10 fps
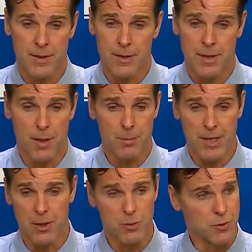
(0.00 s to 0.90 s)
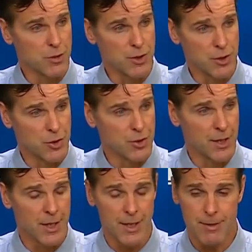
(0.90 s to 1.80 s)
Mika was really good
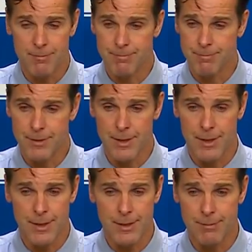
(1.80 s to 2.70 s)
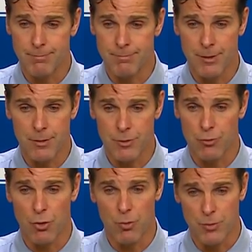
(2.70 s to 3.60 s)
tonight.
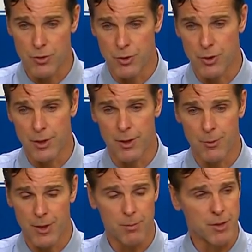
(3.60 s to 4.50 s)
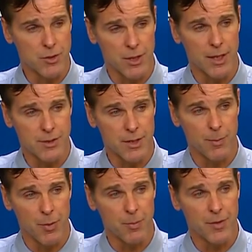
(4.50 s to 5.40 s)
Strome was good. I mean, we had a bunch of guys
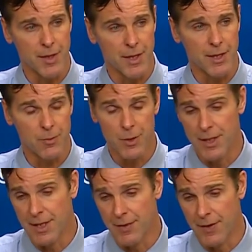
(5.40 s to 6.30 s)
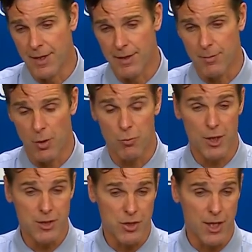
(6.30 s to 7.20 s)
step up tonight, and we needed that. I mean,
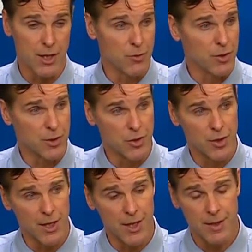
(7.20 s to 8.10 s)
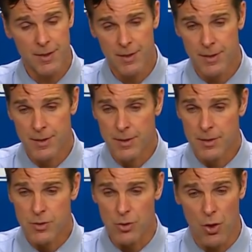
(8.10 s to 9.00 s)
Brady Shea had a really good night.
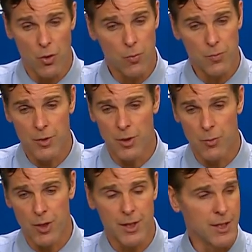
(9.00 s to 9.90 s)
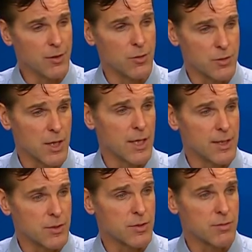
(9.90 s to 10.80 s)
So, you know, we're going to need those
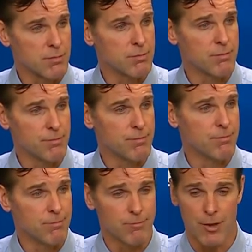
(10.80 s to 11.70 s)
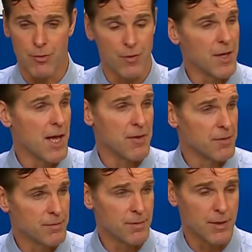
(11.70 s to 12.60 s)
guys right to the end.
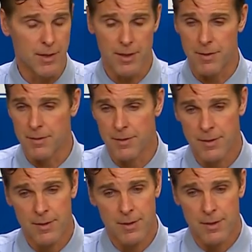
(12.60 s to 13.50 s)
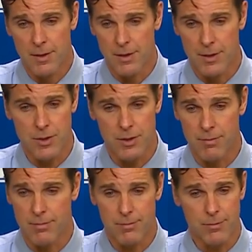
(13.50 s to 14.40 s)
And listen,
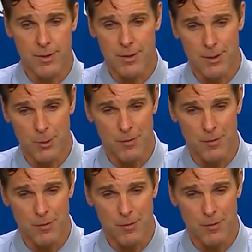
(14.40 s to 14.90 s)
you know, we've